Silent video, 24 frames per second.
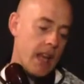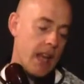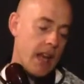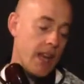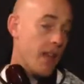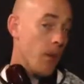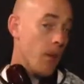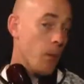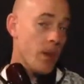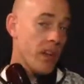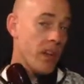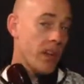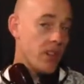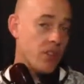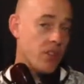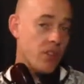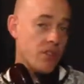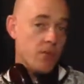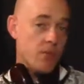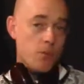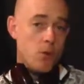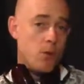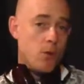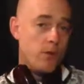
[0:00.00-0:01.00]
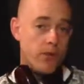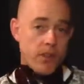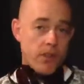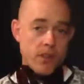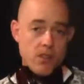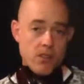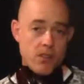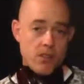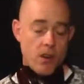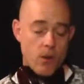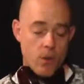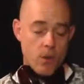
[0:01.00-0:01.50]
And then we can just move
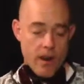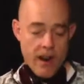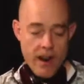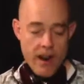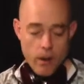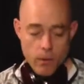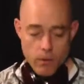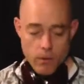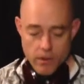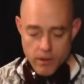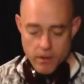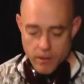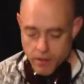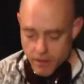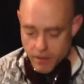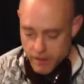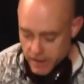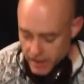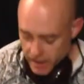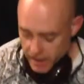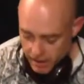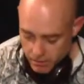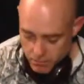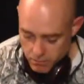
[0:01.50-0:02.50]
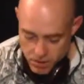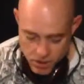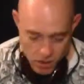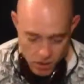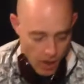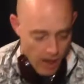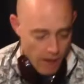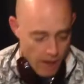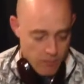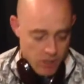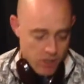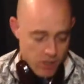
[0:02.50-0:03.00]
this around the kit.
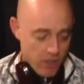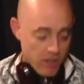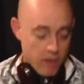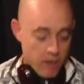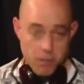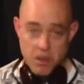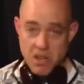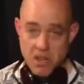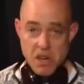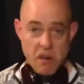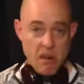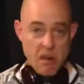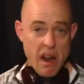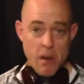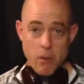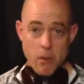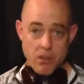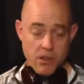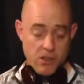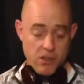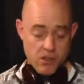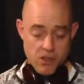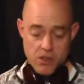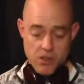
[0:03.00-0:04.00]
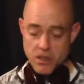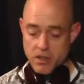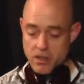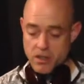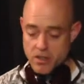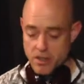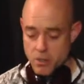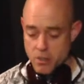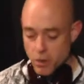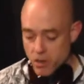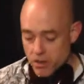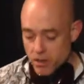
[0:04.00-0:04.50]
So I'm just going to play around with it so you
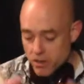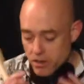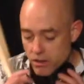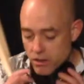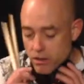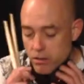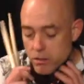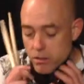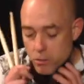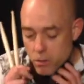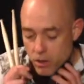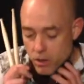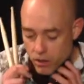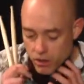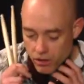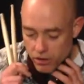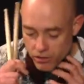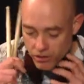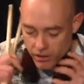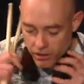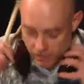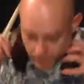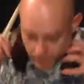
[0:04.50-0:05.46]
can see what it looks